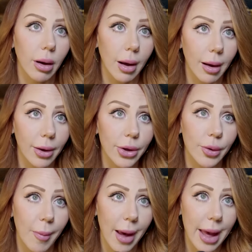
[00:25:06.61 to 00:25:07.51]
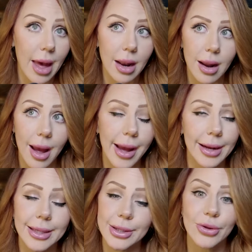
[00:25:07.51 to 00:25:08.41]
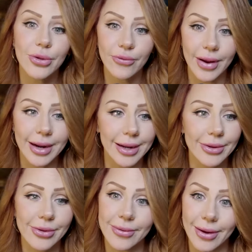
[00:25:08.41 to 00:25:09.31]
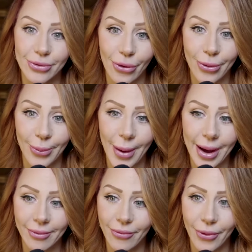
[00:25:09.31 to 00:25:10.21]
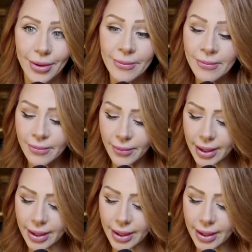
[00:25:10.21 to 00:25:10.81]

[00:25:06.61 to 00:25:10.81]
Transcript: Uh huh. You're in my head. And he's just funny. He's just like joking back and forth.